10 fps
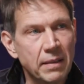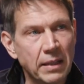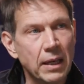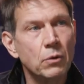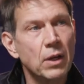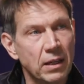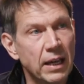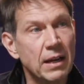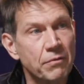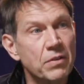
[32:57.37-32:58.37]
that they could
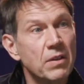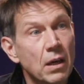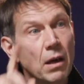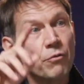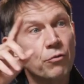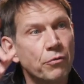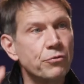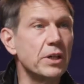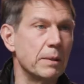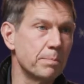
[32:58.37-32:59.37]
get everything for
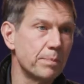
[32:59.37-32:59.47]
free.